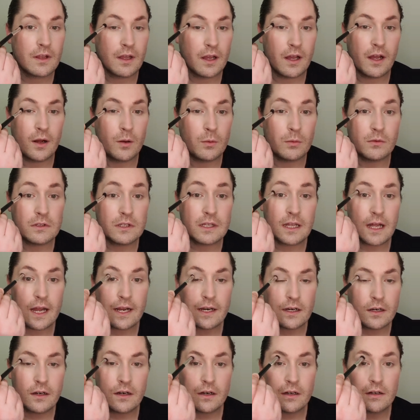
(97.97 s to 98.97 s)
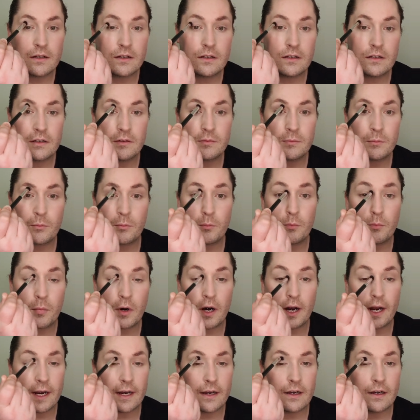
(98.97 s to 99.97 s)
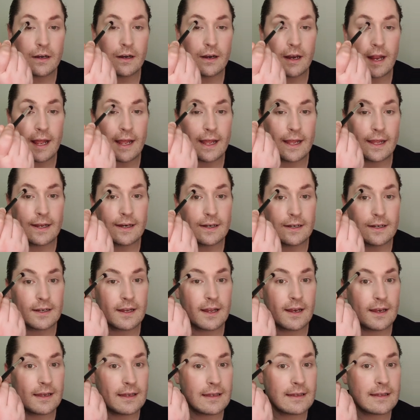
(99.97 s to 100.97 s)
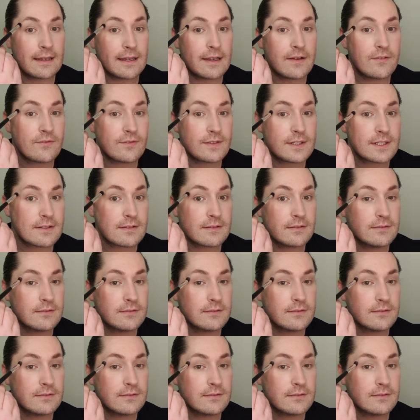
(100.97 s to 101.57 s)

Help lighten, brighten, and lift.